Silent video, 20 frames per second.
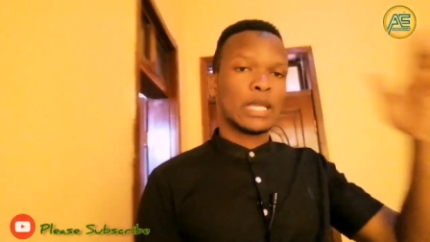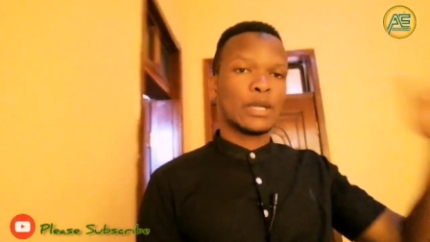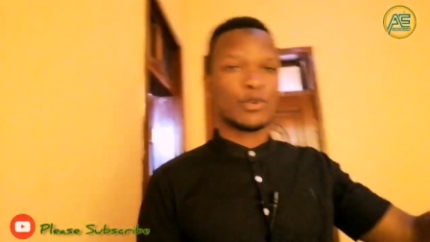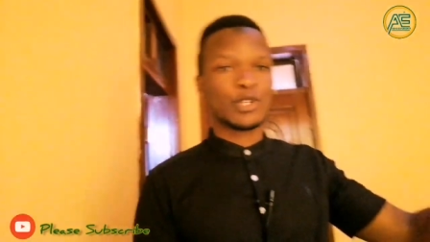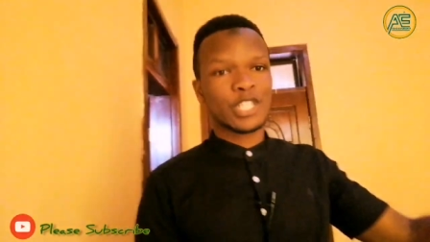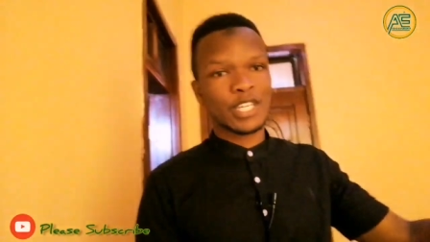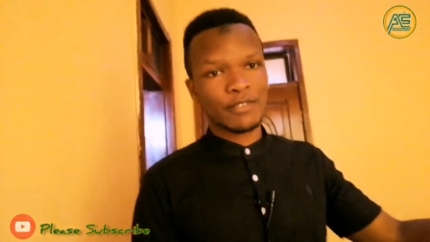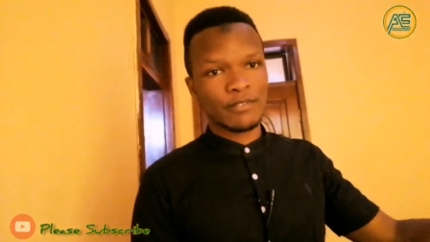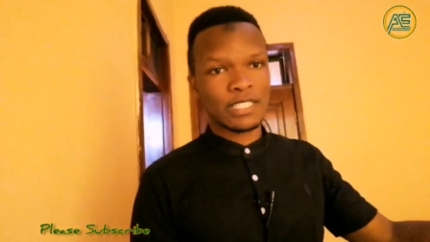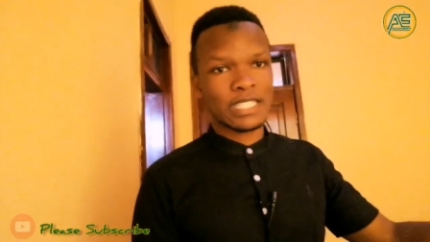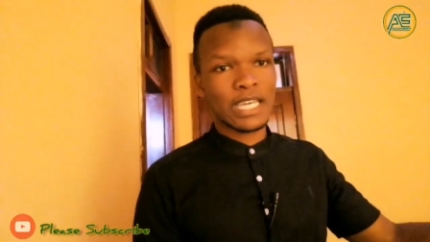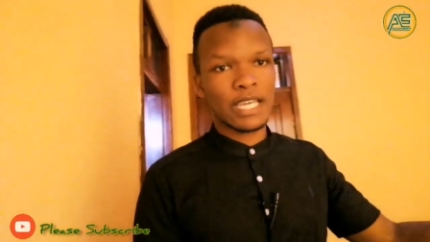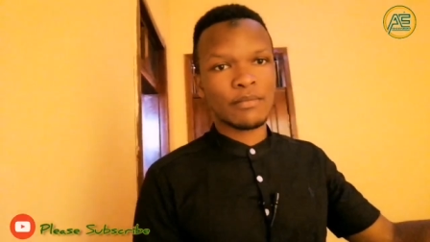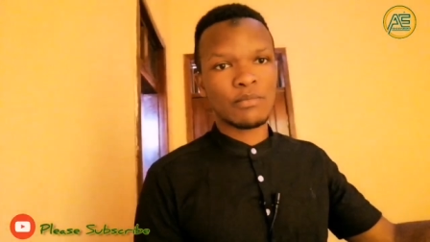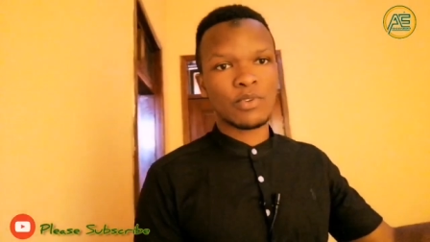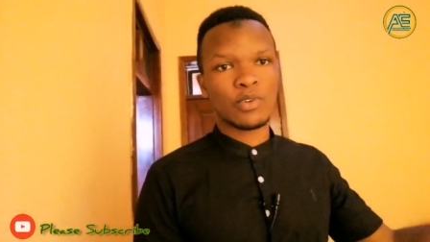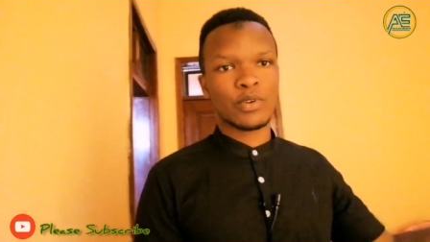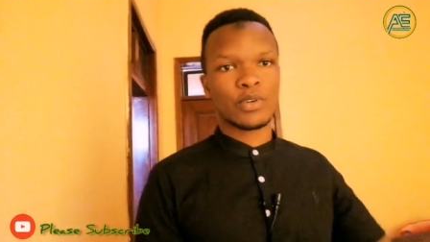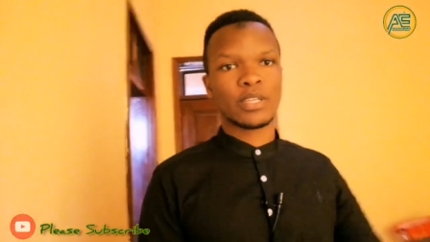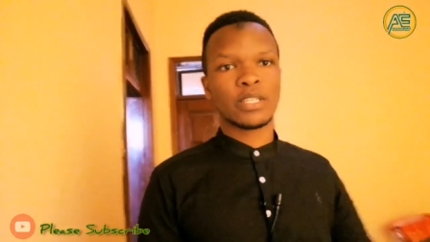Whichever
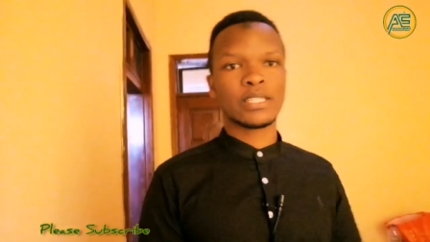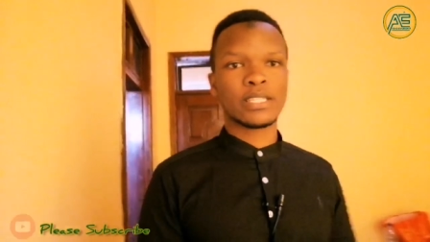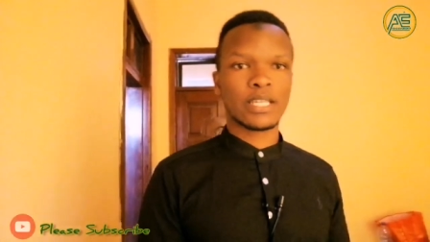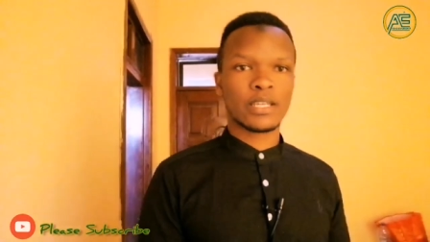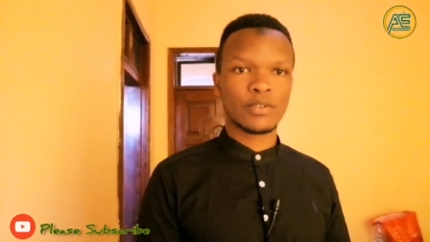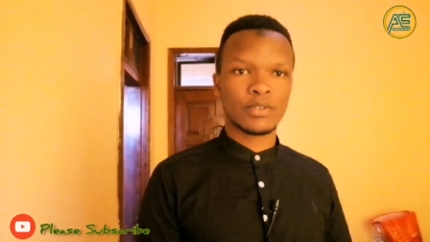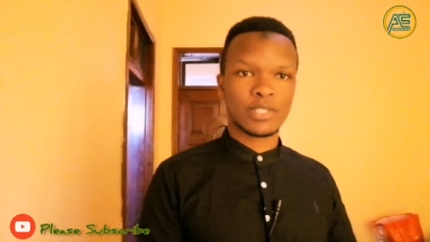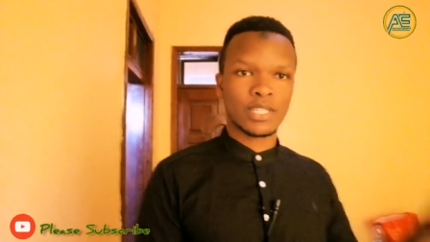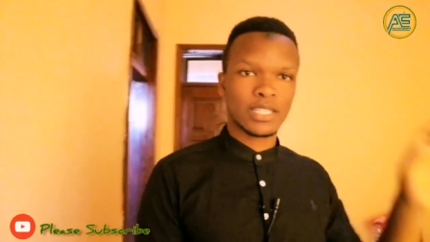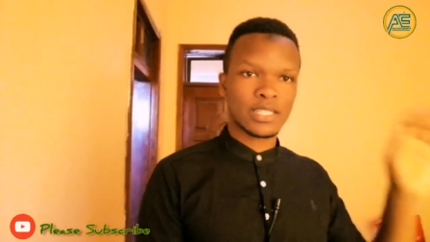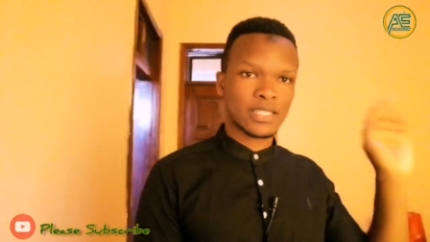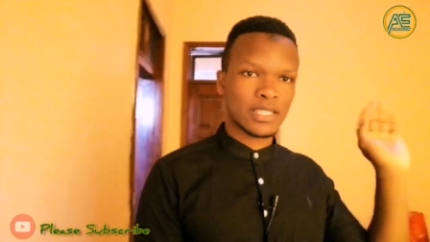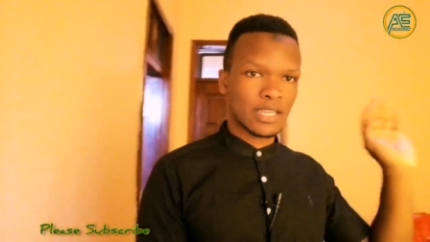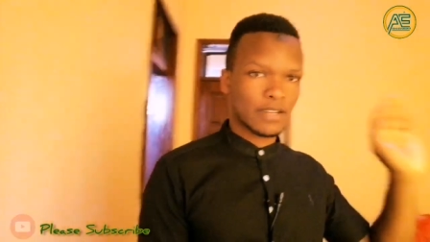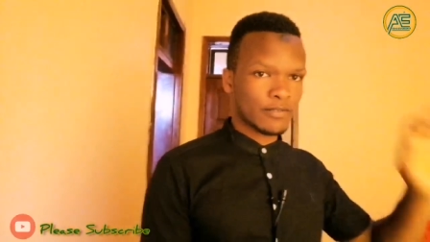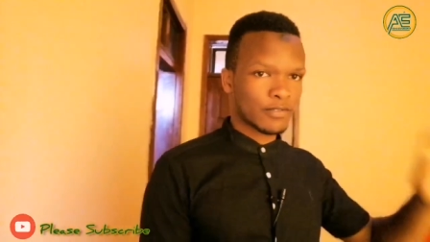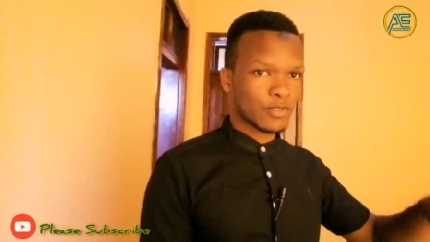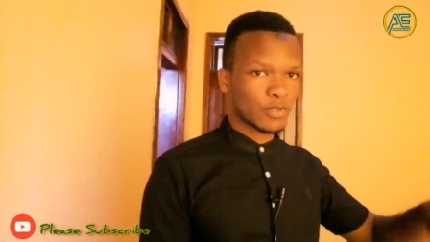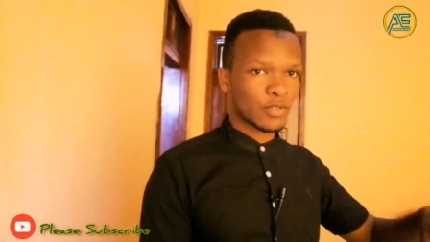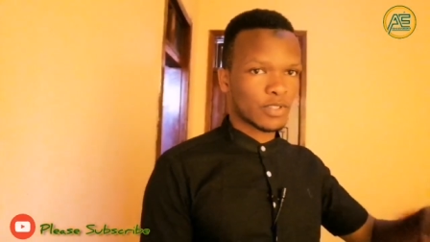time you enter, you just
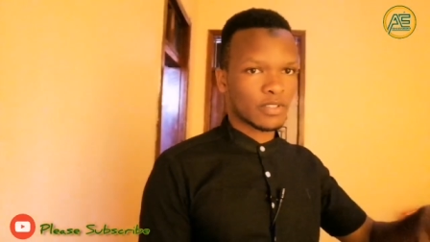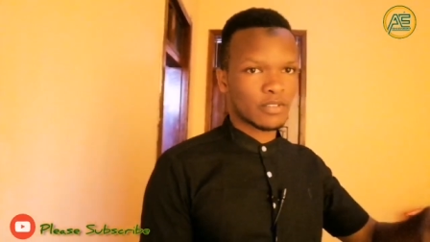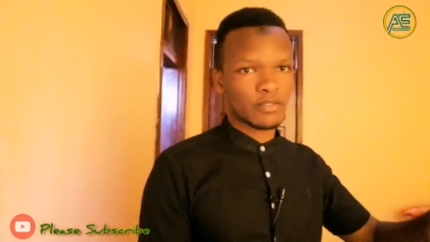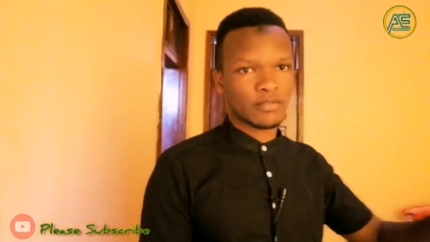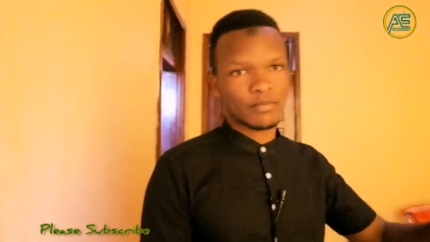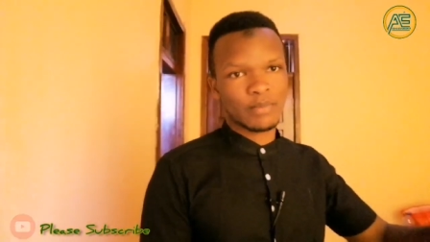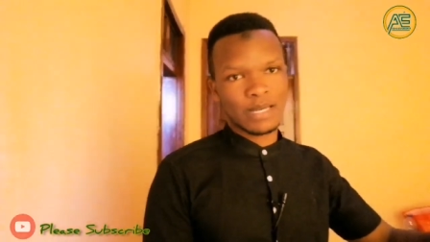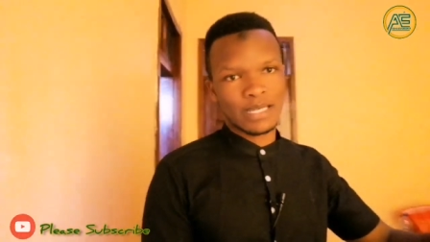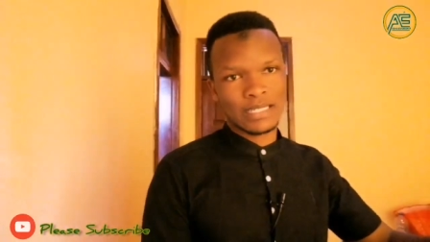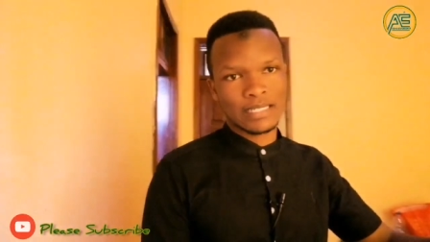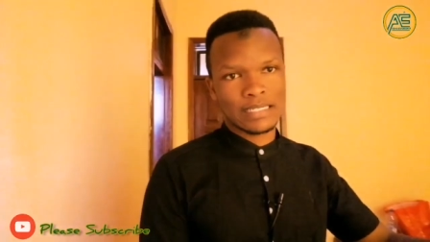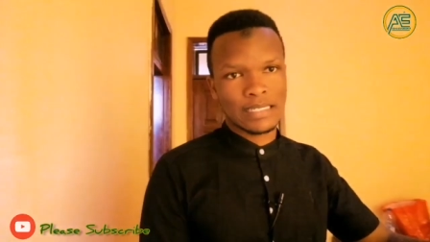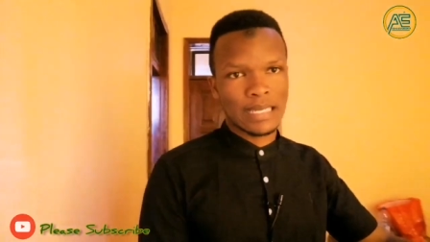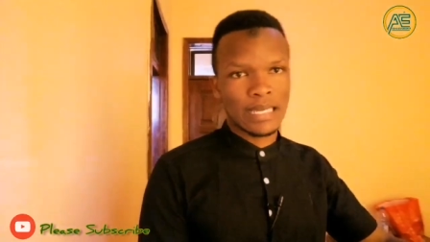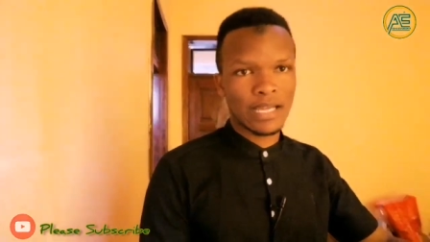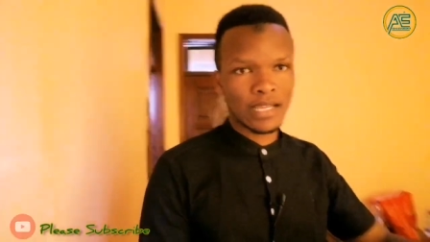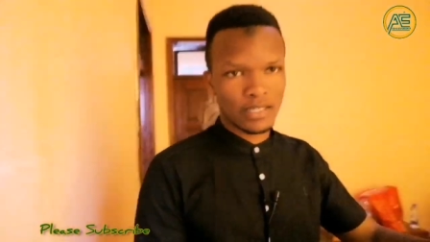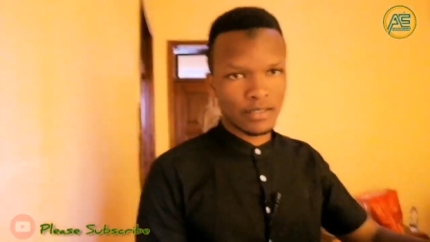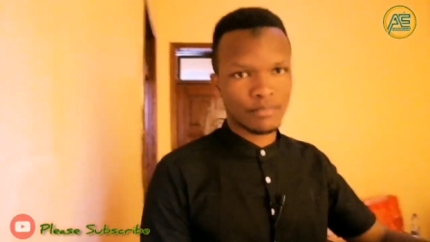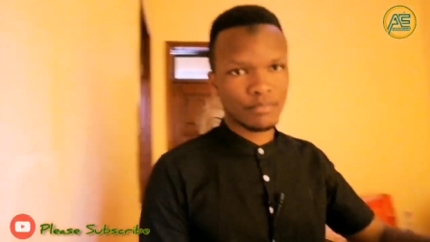have to leave by
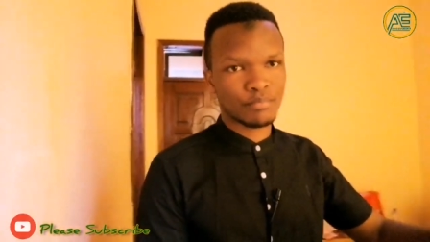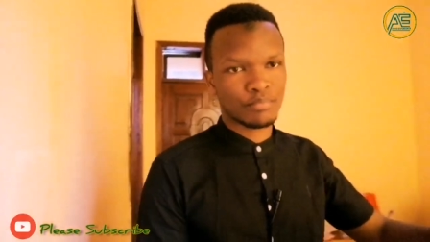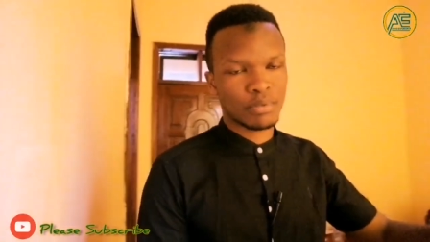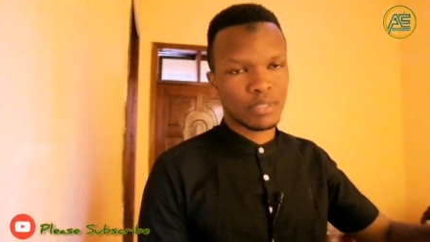10